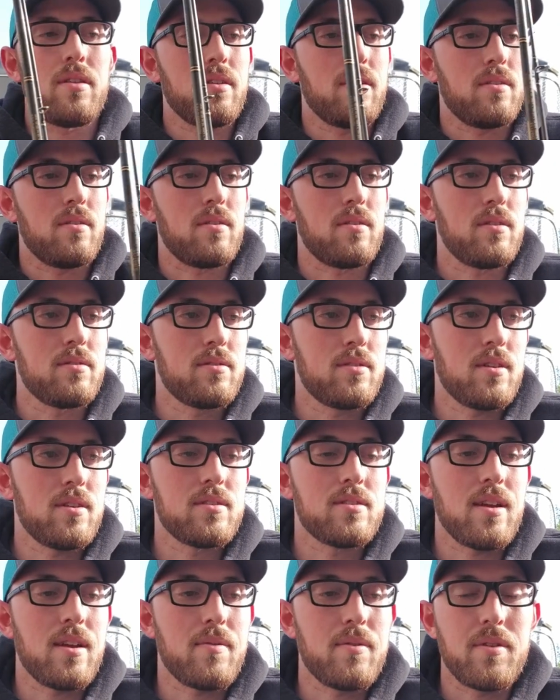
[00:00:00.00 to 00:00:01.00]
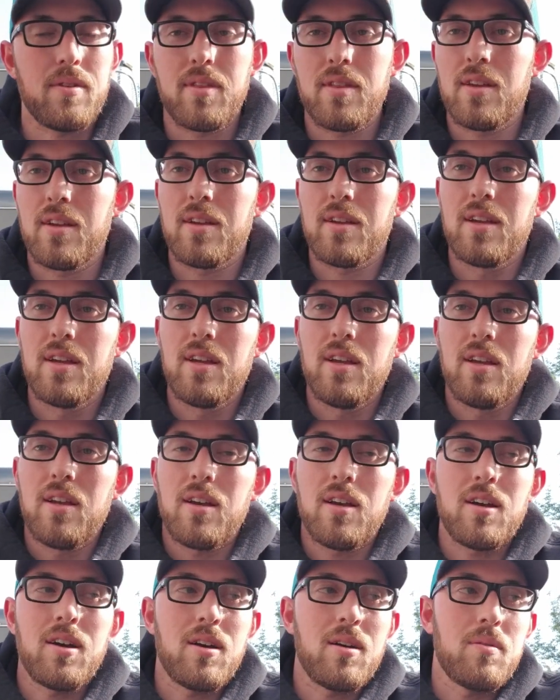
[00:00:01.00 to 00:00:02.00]
you know, does everything.
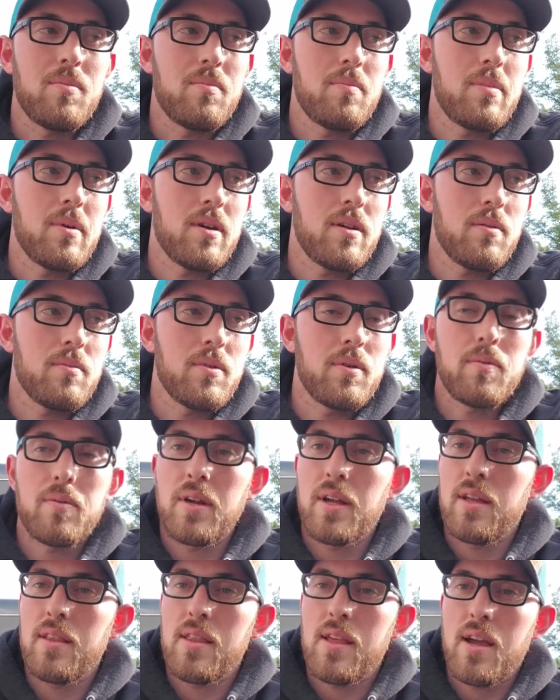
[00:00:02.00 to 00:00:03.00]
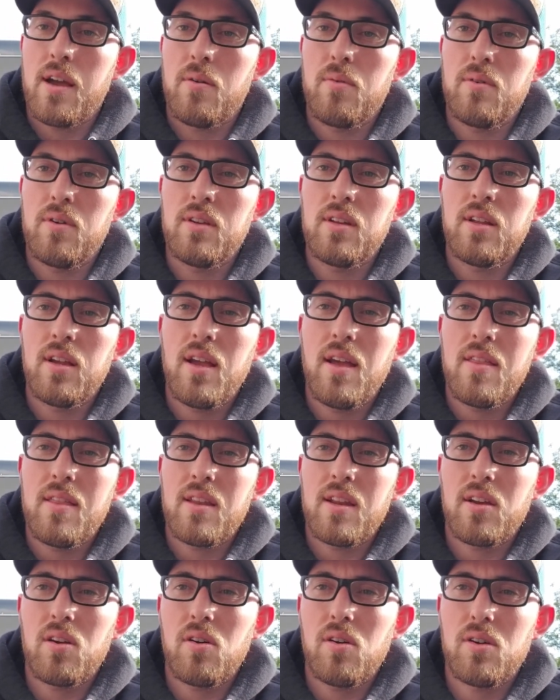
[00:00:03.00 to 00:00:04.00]
But we ran that one. And then
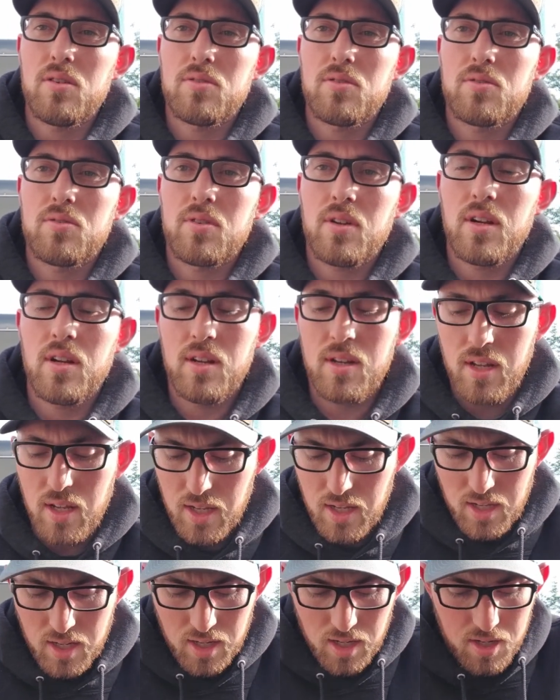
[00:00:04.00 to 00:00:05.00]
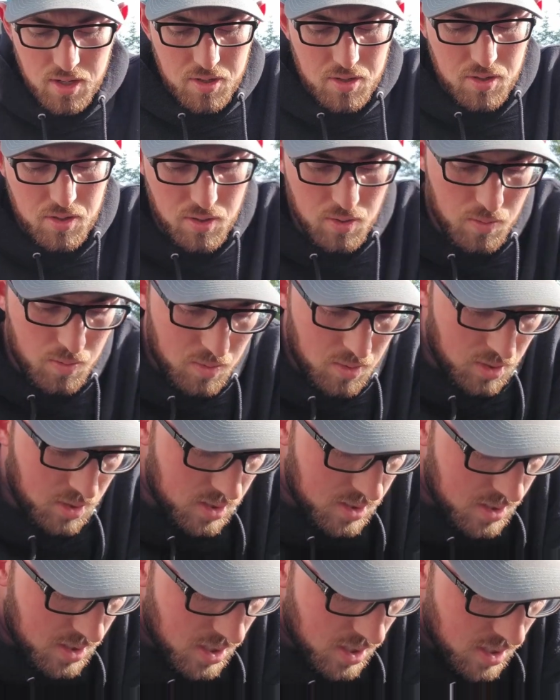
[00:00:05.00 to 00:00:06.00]
I also tried a new
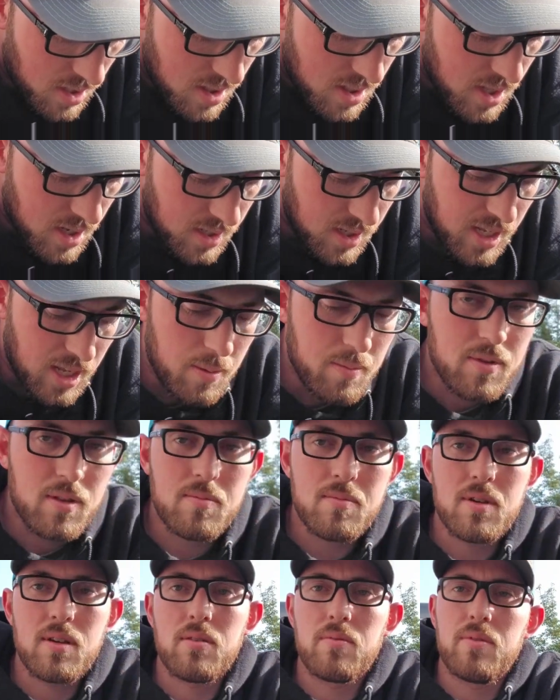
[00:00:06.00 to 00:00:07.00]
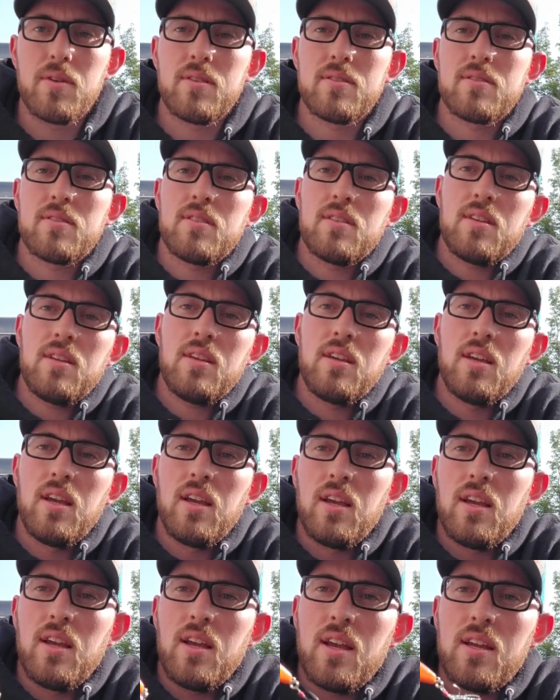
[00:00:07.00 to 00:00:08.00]
one that came in the mail recently.
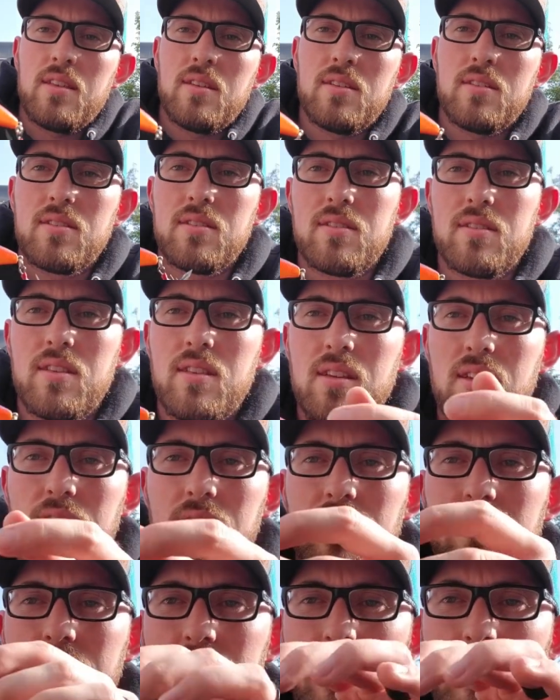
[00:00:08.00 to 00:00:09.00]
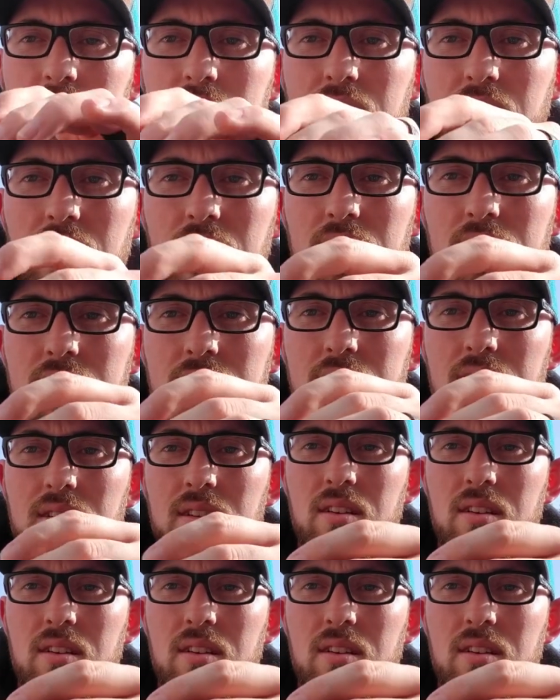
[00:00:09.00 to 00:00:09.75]
And this is the Sixth Sense